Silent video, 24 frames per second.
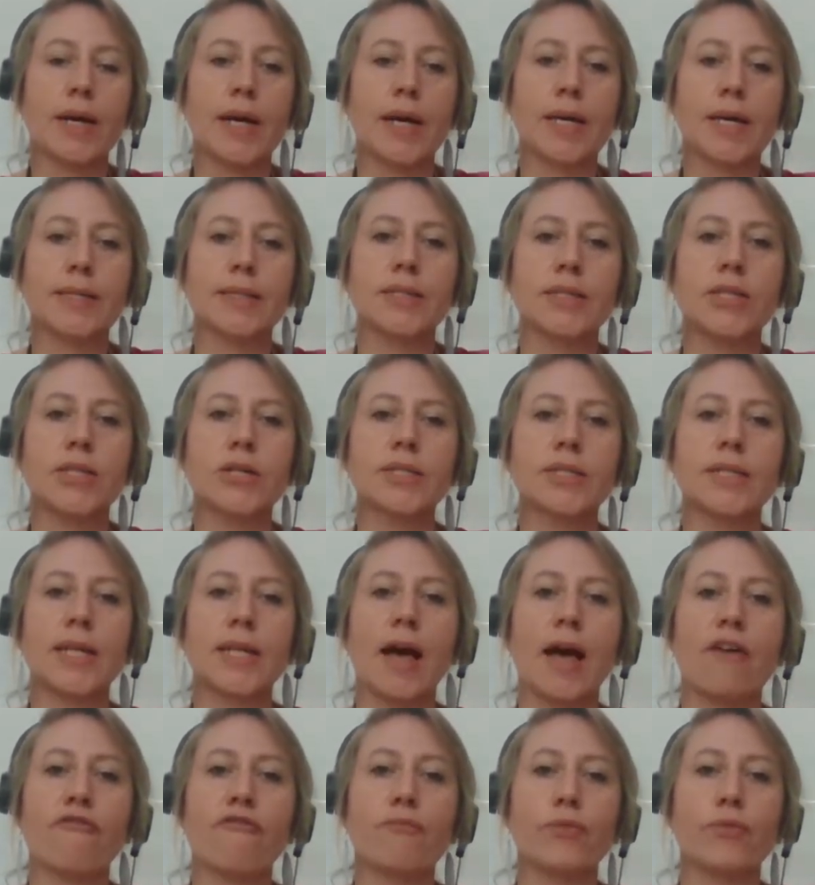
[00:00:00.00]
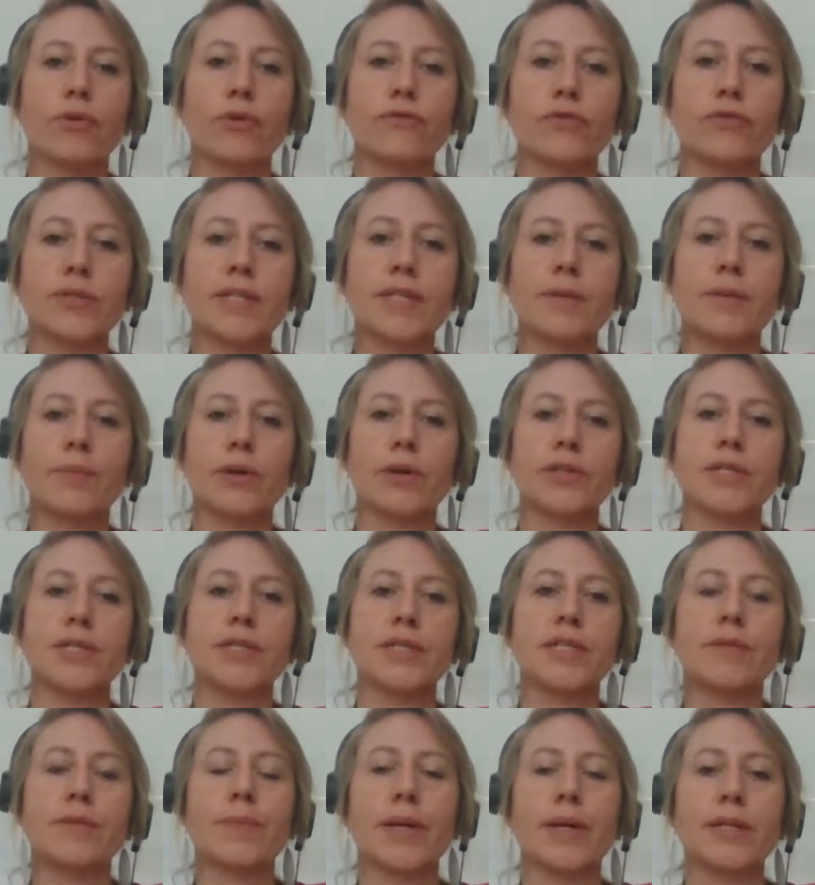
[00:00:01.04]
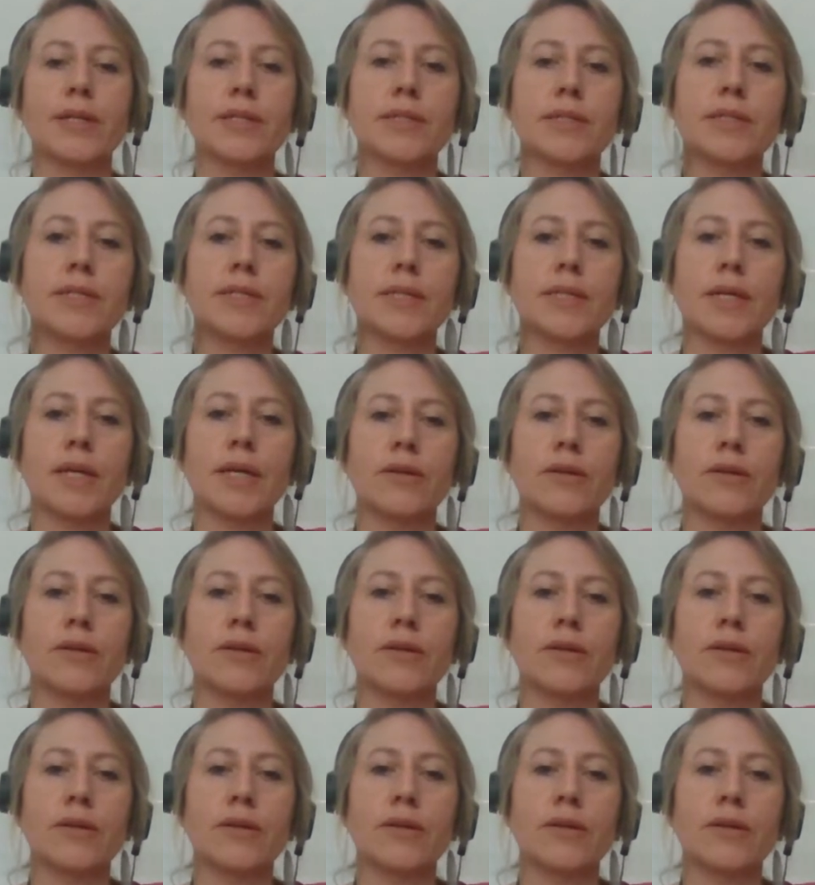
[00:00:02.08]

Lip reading: is not have previously participated